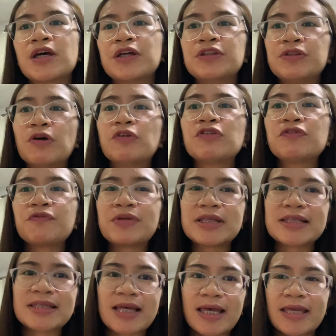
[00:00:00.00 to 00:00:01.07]
don't
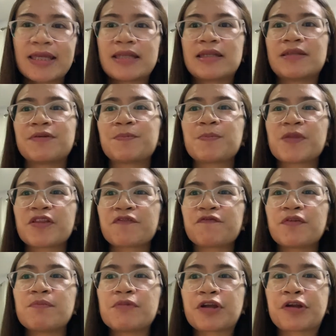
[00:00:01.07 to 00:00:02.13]
resign
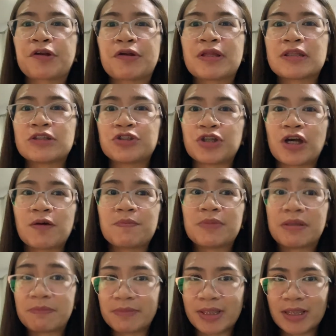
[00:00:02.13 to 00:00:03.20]
from your current job
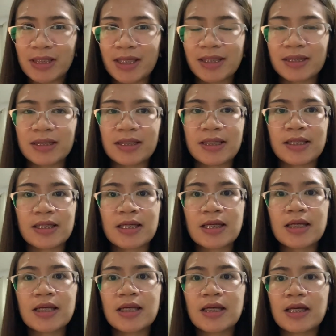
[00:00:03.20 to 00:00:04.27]
immediately.
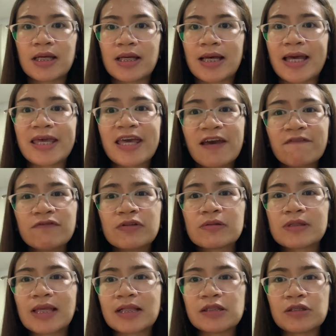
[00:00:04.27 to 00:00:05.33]
I have to
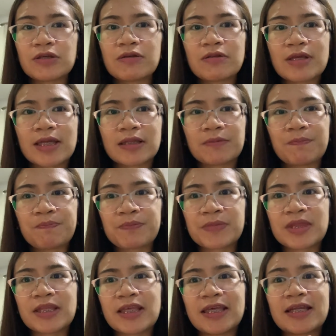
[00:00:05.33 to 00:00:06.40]
tell you that
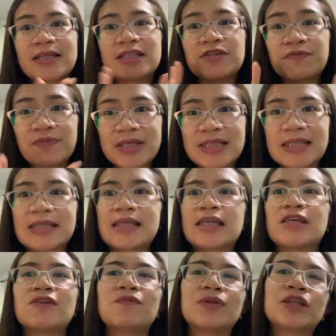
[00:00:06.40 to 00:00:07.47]
it is
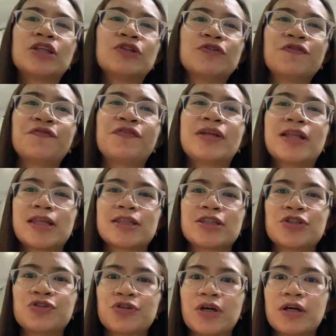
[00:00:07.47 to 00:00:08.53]
risky when you do
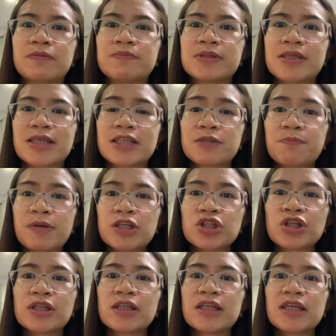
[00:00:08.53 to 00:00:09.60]
freelance jobs,
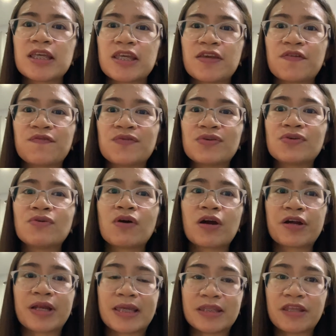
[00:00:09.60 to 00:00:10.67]
especially if you
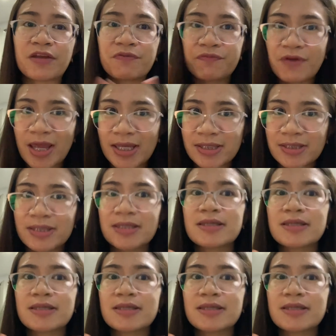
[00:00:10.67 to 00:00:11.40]
are a direct